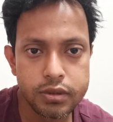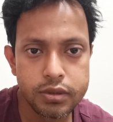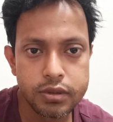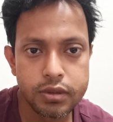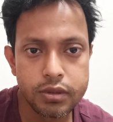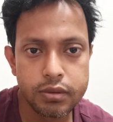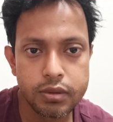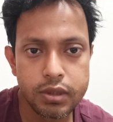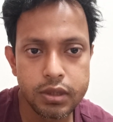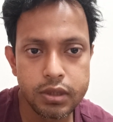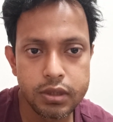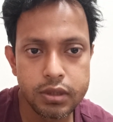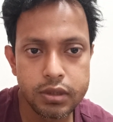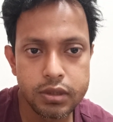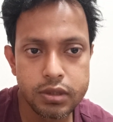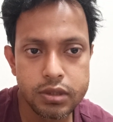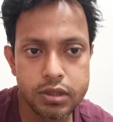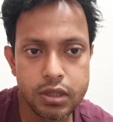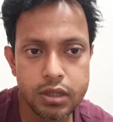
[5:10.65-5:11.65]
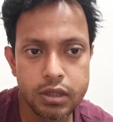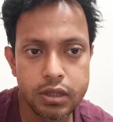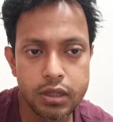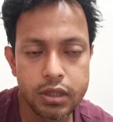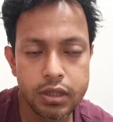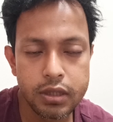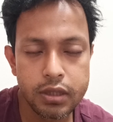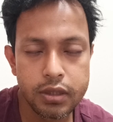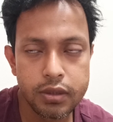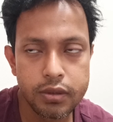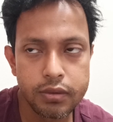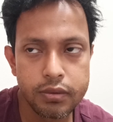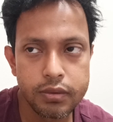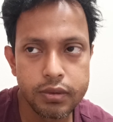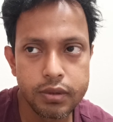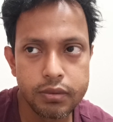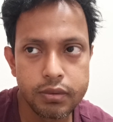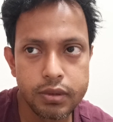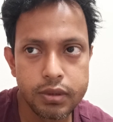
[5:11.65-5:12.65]
So he said like
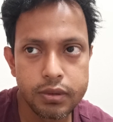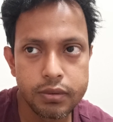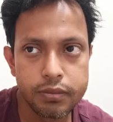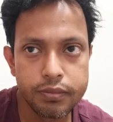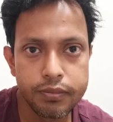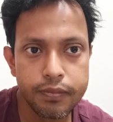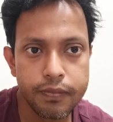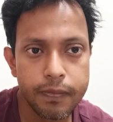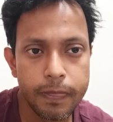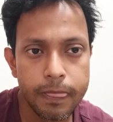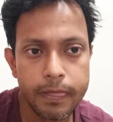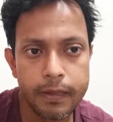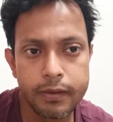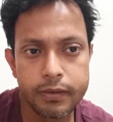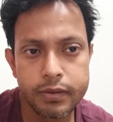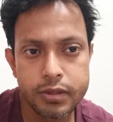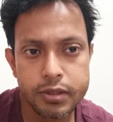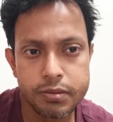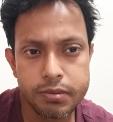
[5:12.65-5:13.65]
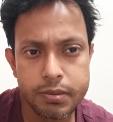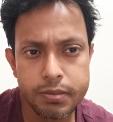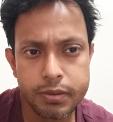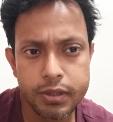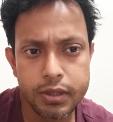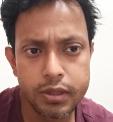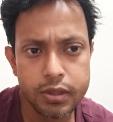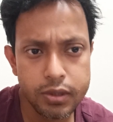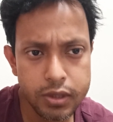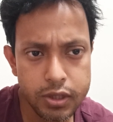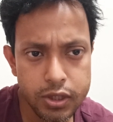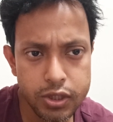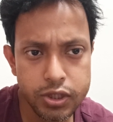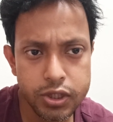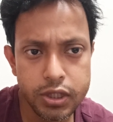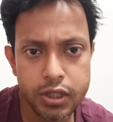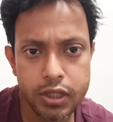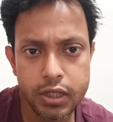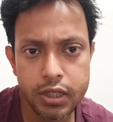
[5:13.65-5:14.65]
there were these people in
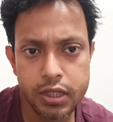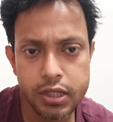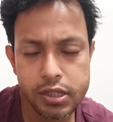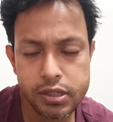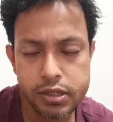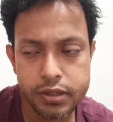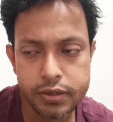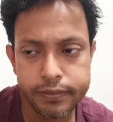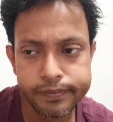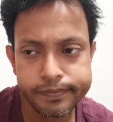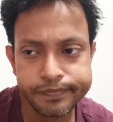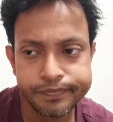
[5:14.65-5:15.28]
Indonesia, I guess,